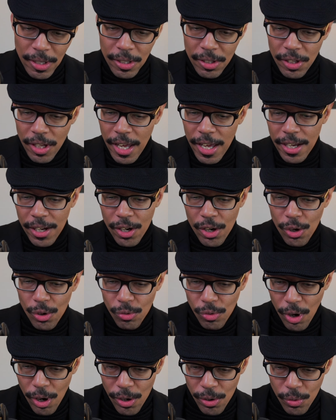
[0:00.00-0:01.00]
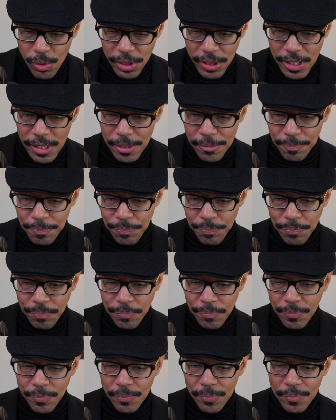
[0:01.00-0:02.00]
Can't go wrong with it.
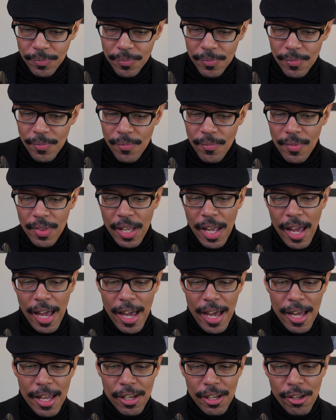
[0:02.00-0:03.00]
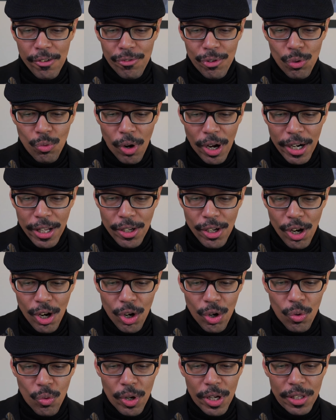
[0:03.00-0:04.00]
And if you want to
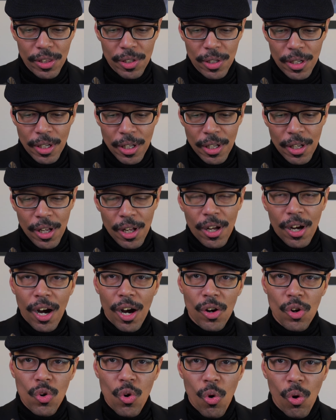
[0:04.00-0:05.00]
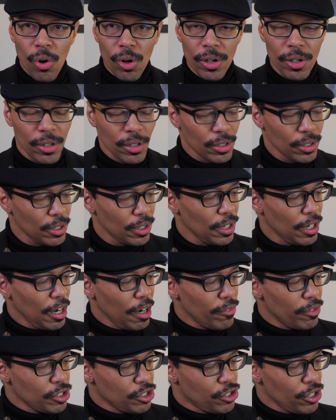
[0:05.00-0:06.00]
know what 1/4
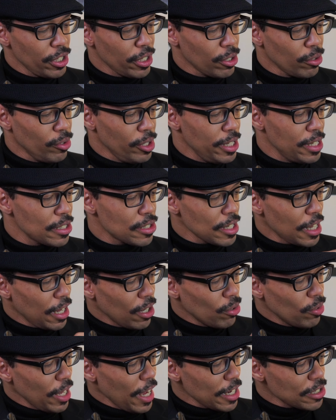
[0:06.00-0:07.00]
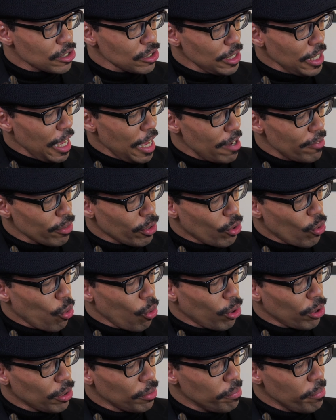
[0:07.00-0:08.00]
of a jigger is, I don't actually have a
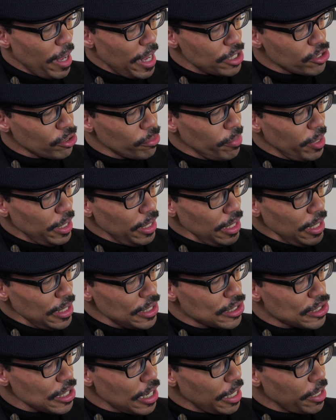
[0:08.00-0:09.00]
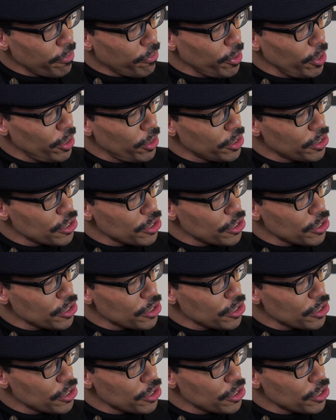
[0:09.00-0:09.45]
quarter measurement inside of here.